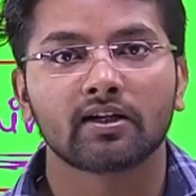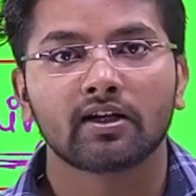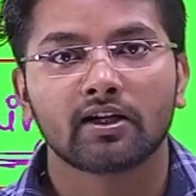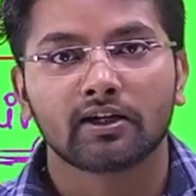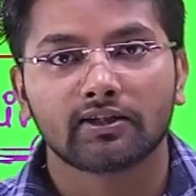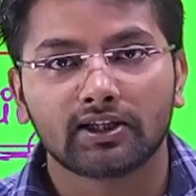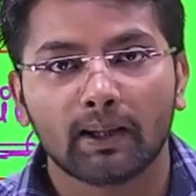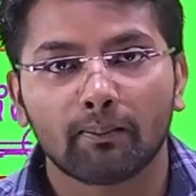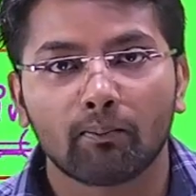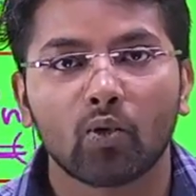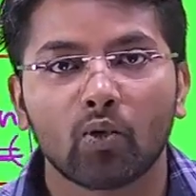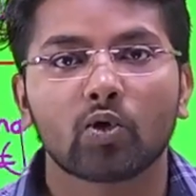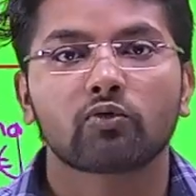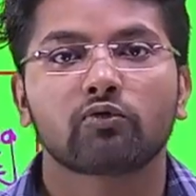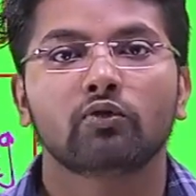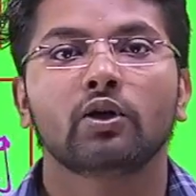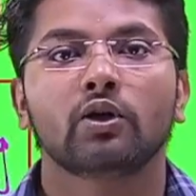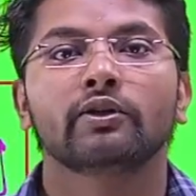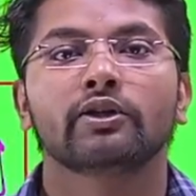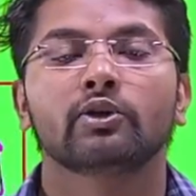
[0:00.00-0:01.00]
the more
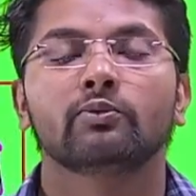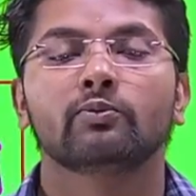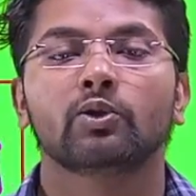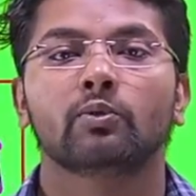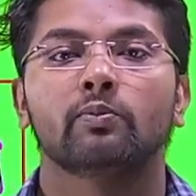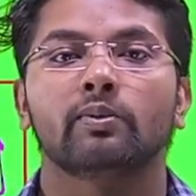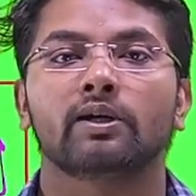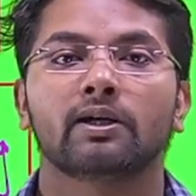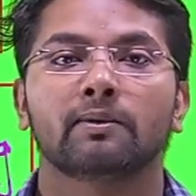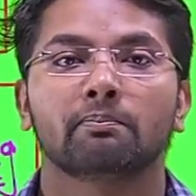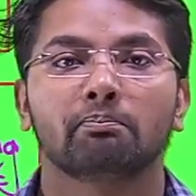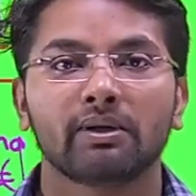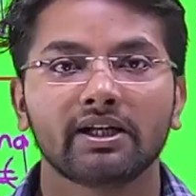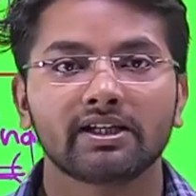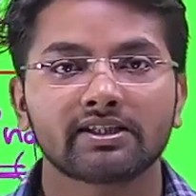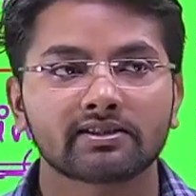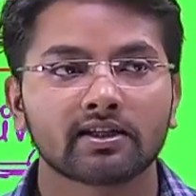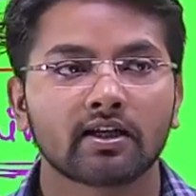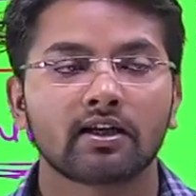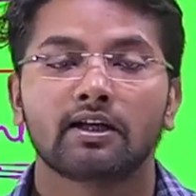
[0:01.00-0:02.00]
fluent you will be.
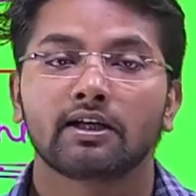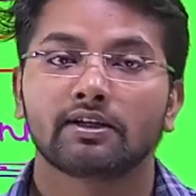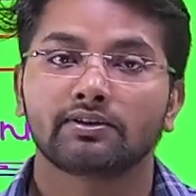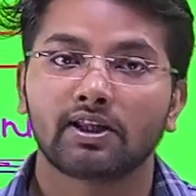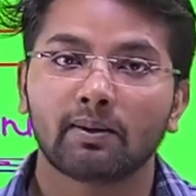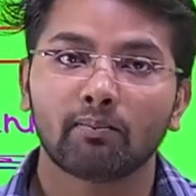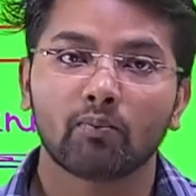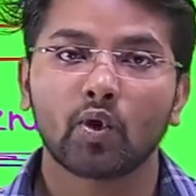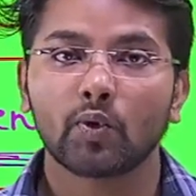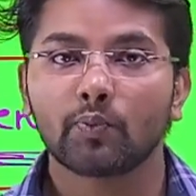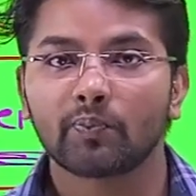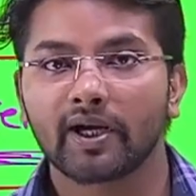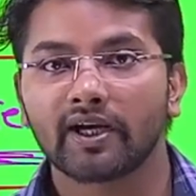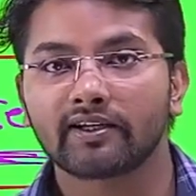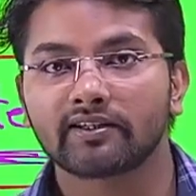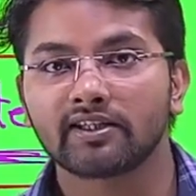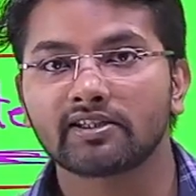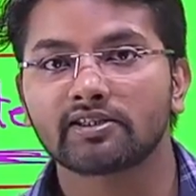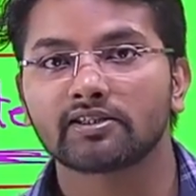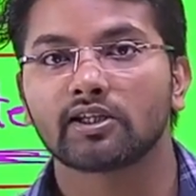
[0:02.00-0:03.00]
Means the more
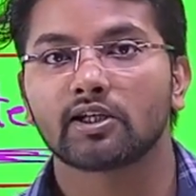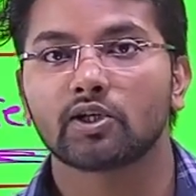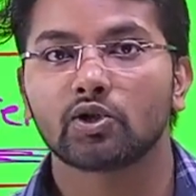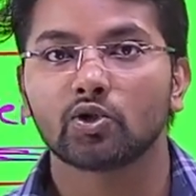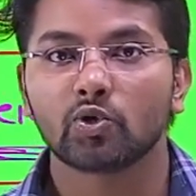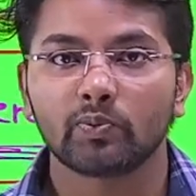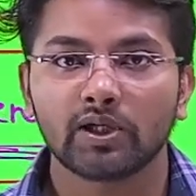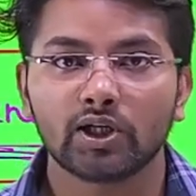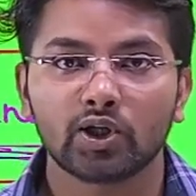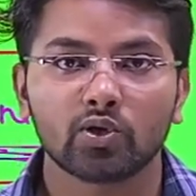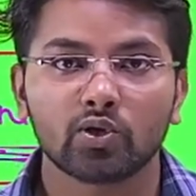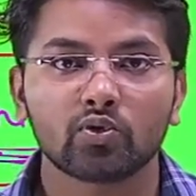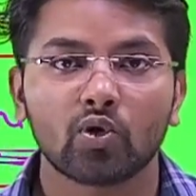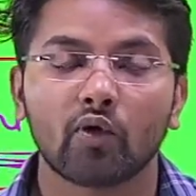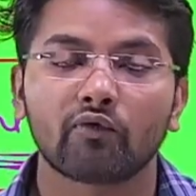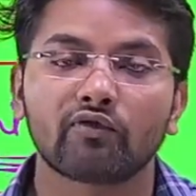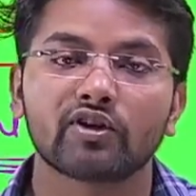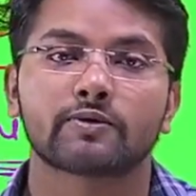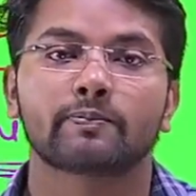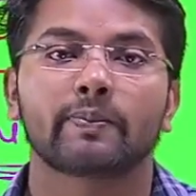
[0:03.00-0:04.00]
practice you will do of
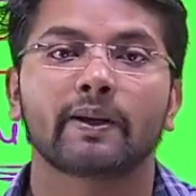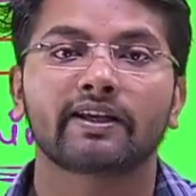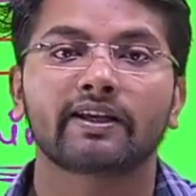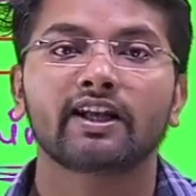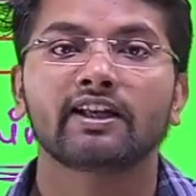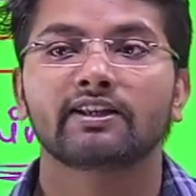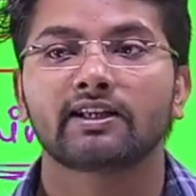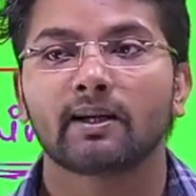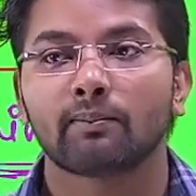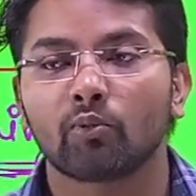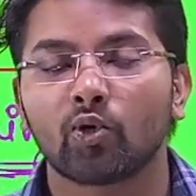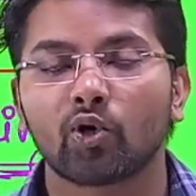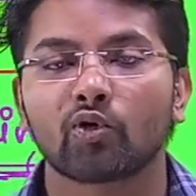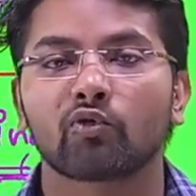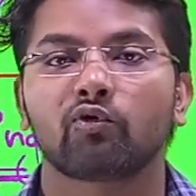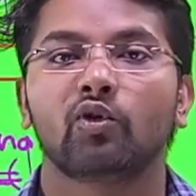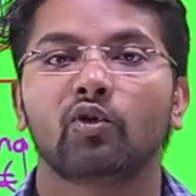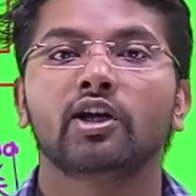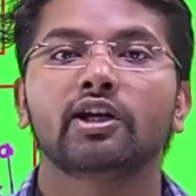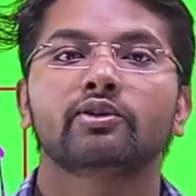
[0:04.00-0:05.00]
speaking, the more
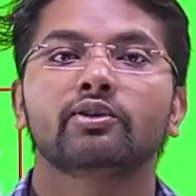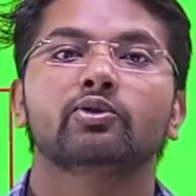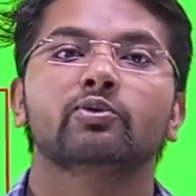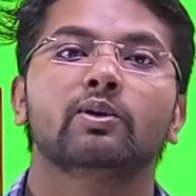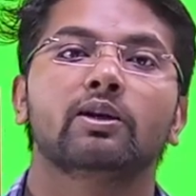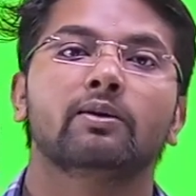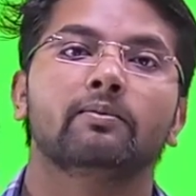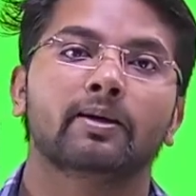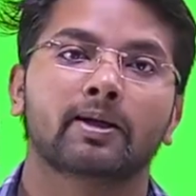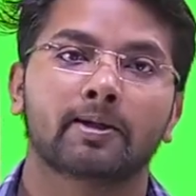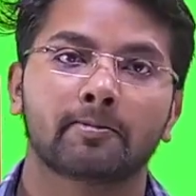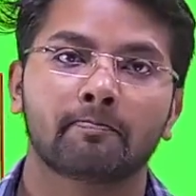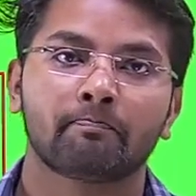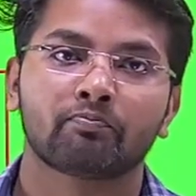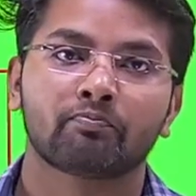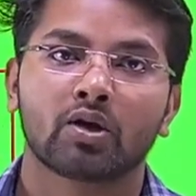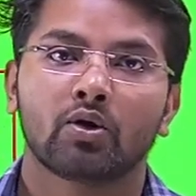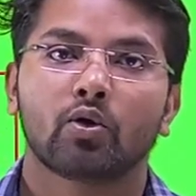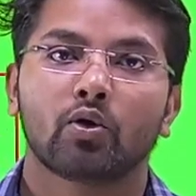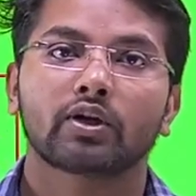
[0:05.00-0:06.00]
fluent you will be,
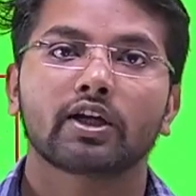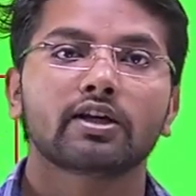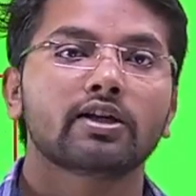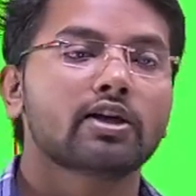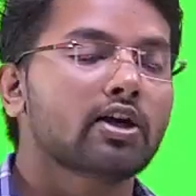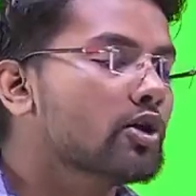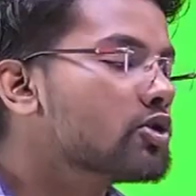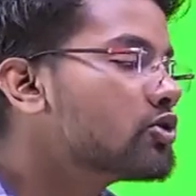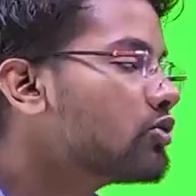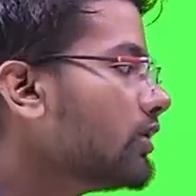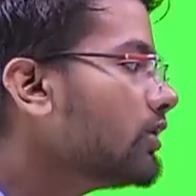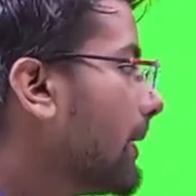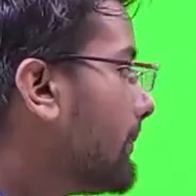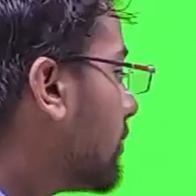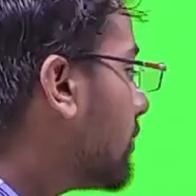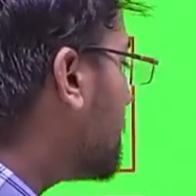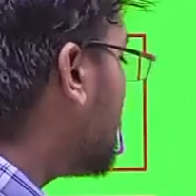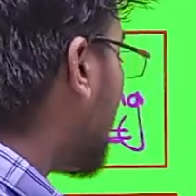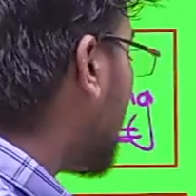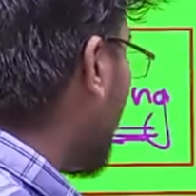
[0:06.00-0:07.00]
okay? So you have to
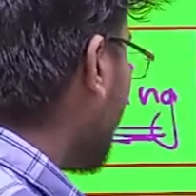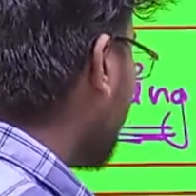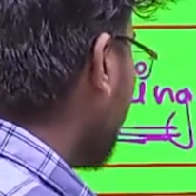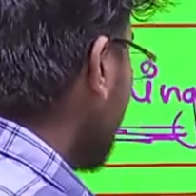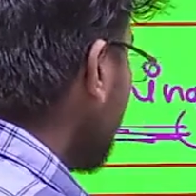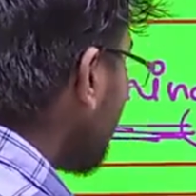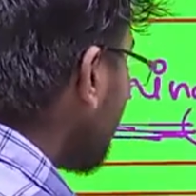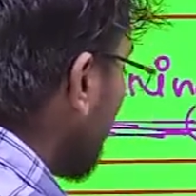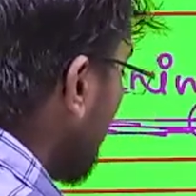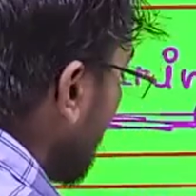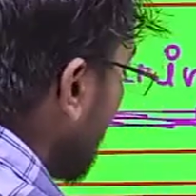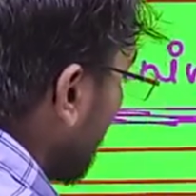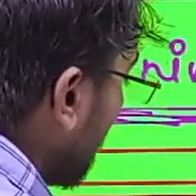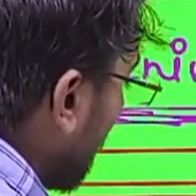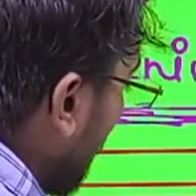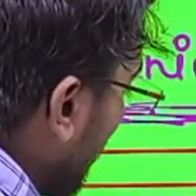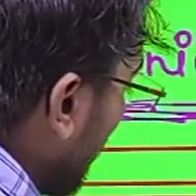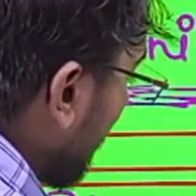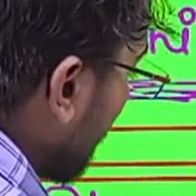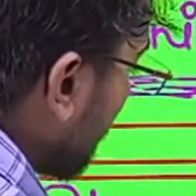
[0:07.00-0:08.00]
practice more
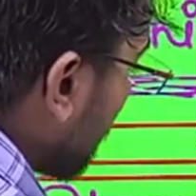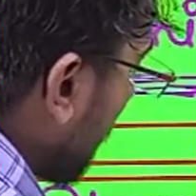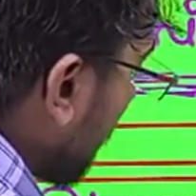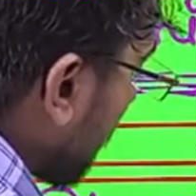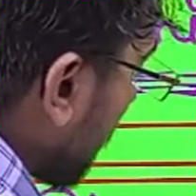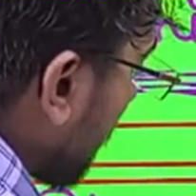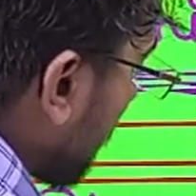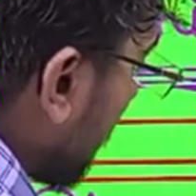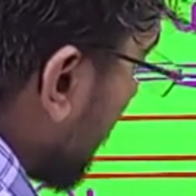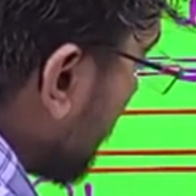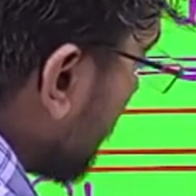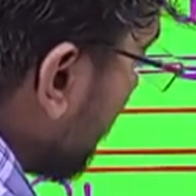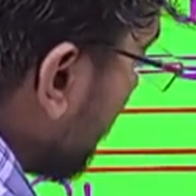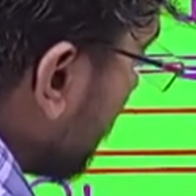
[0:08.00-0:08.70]
and more, you have to